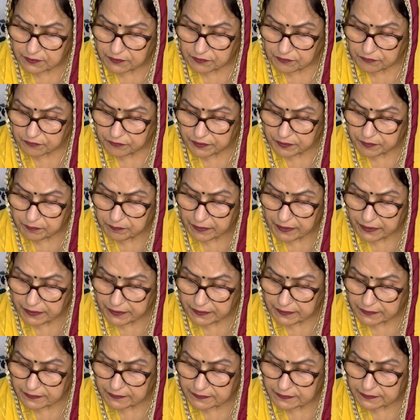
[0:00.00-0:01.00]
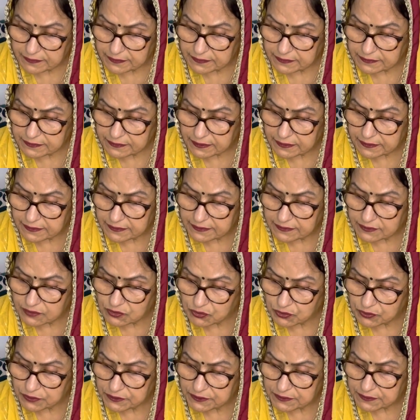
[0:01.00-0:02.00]
whereby their tongue is
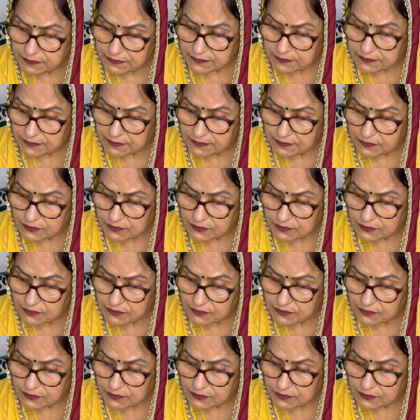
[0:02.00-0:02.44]
sweetened.